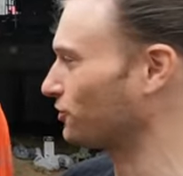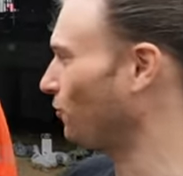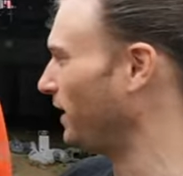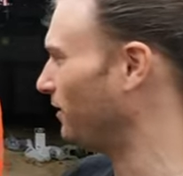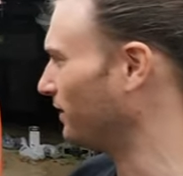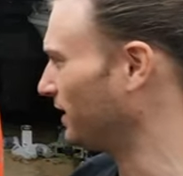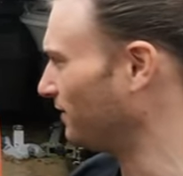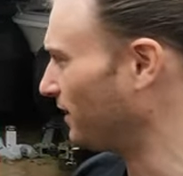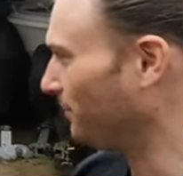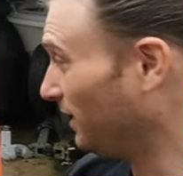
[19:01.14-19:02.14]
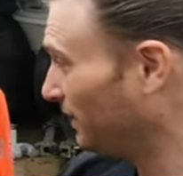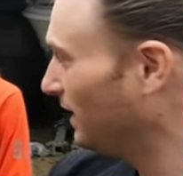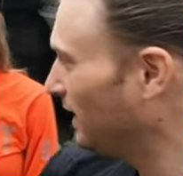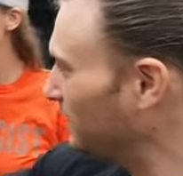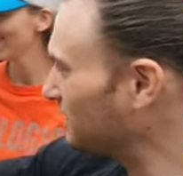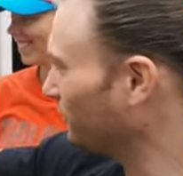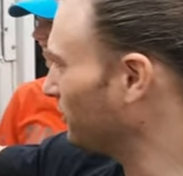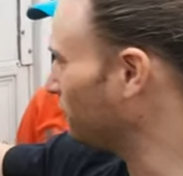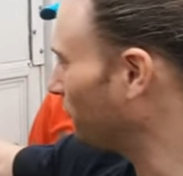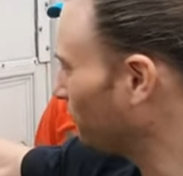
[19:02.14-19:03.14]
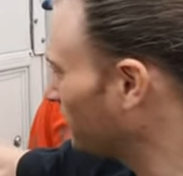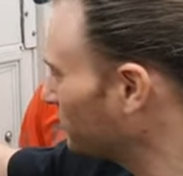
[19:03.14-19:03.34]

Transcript: no weight on anything, but it still does feel really